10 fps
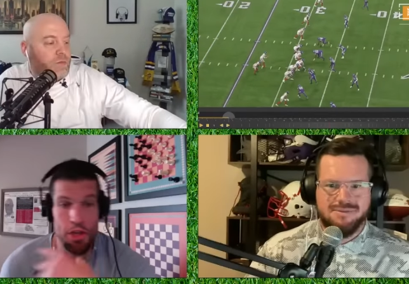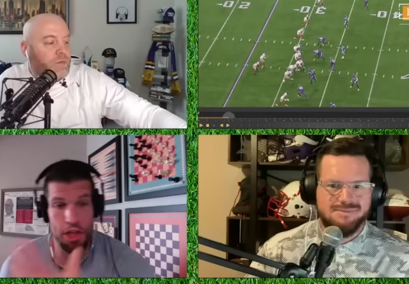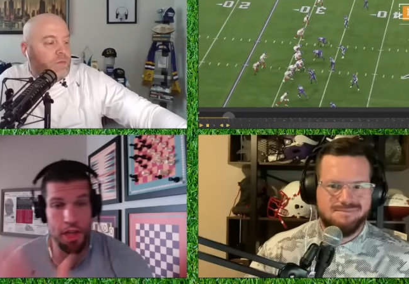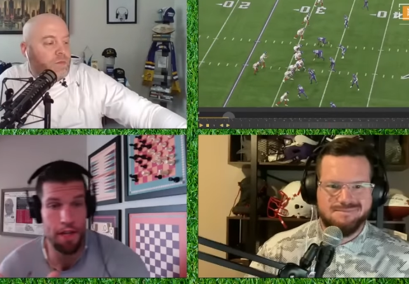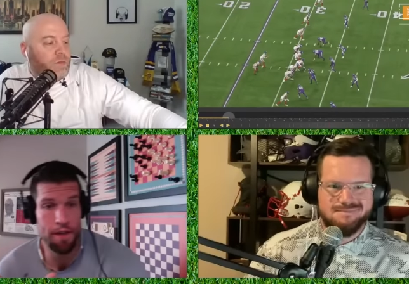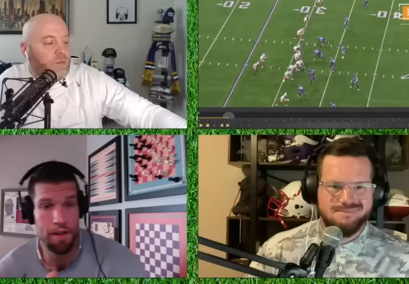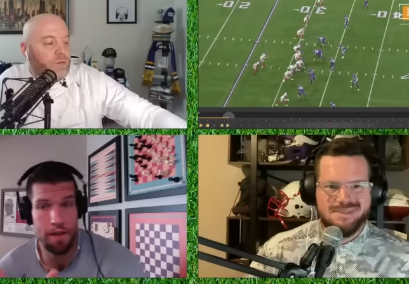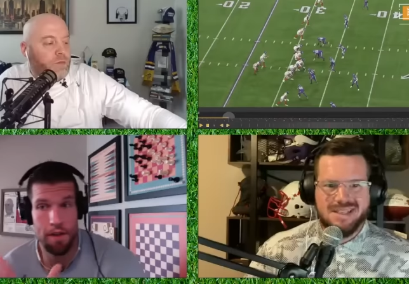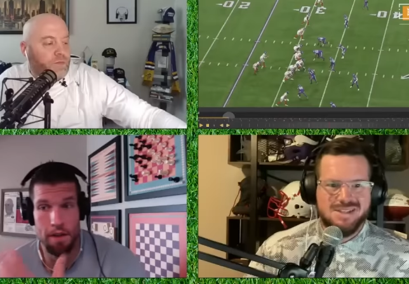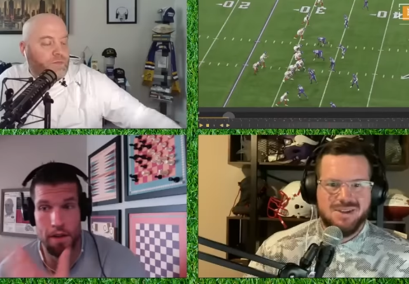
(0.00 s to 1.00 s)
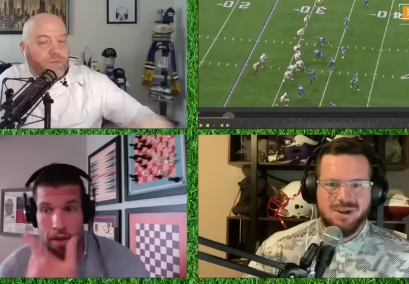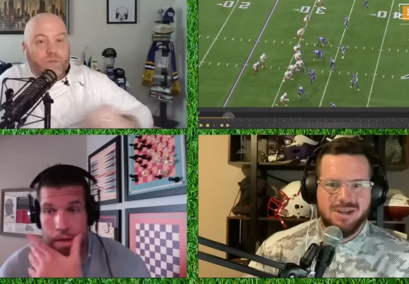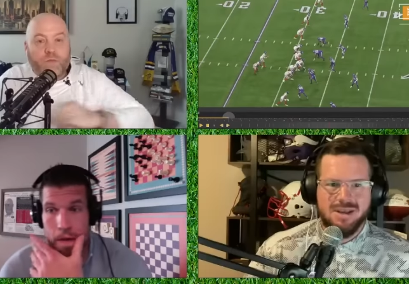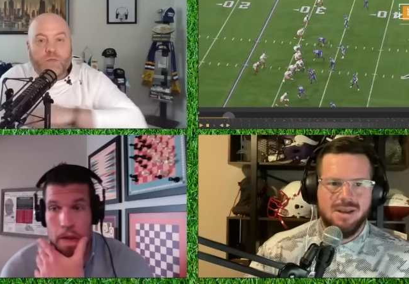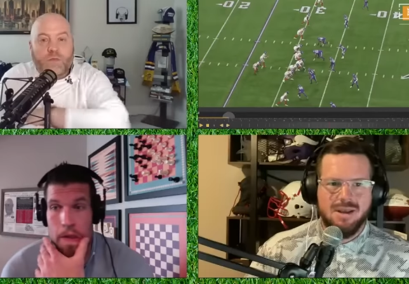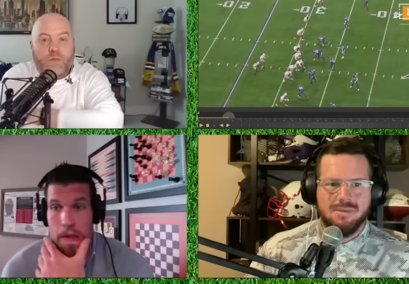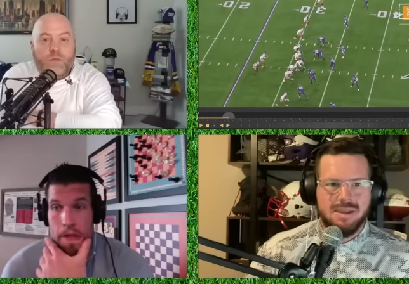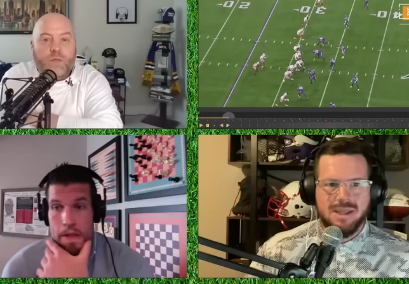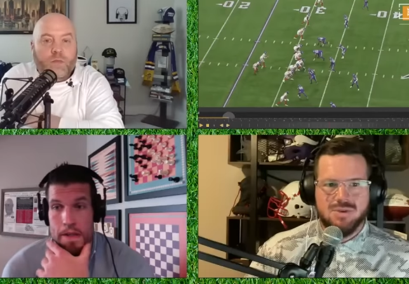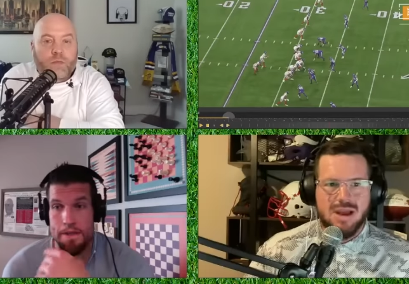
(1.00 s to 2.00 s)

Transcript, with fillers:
Speaker 1: good. He's good. I mean, they